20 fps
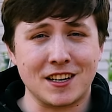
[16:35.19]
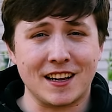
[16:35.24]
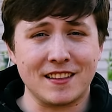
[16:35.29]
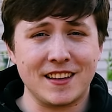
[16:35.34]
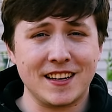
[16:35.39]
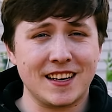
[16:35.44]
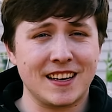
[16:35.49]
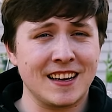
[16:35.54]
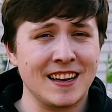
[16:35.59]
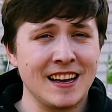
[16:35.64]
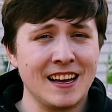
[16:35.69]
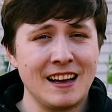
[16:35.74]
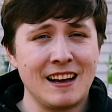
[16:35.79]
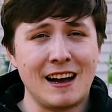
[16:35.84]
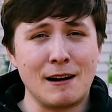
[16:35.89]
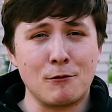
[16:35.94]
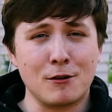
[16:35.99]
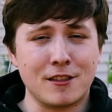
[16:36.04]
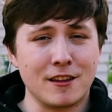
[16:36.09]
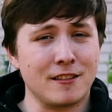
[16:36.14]
I think
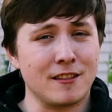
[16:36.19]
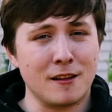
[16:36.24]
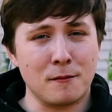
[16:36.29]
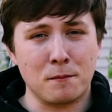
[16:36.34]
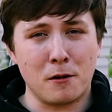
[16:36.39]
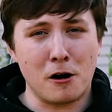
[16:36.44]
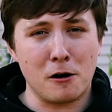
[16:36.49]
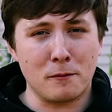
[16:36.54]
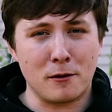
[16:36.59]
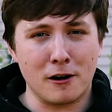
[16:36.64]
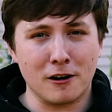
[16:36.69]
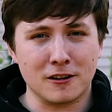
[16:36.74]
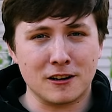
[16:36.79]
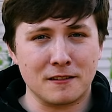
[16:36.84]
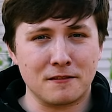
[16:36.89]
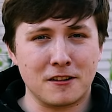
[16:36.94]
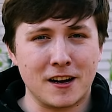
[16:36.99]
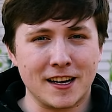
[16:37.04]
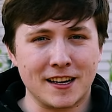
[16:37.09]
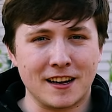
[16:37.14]
I'm within the ballpark
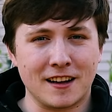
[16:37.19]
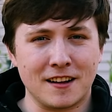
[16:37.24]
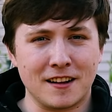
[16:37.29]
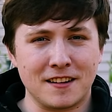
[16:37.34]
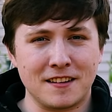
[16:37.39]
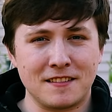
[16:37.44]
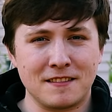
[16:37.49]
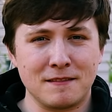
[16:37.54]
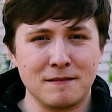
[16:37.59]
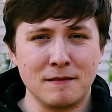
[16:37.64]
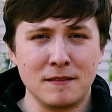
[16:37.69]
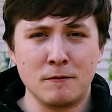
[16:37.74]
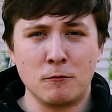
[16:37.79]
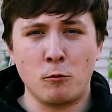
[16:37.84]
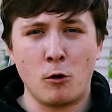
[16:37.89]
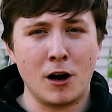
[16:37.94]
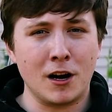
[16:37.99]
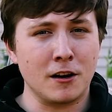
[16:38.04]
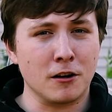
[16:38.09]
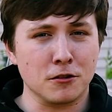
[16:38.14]
of like a
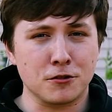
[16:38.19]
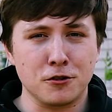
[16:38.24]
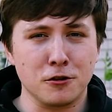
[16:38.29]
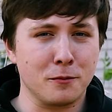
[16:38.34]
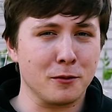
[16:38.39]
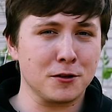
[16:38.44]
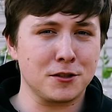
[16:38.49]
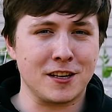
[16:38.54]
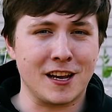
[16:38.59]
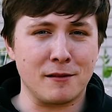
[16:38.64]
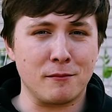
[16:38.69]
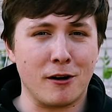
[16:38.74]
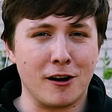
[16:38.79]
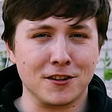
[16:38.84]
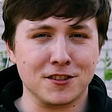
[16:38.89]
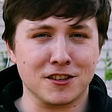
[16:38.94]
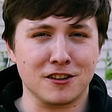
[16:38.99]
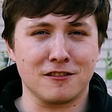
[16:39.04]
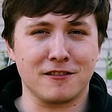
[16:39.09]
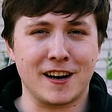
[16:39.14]
1 or 2%
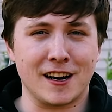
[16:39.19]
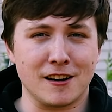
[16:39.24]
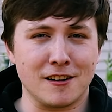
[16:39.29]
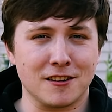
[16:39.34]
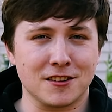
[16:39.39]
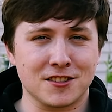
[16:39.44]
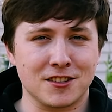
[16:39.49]
margin of error.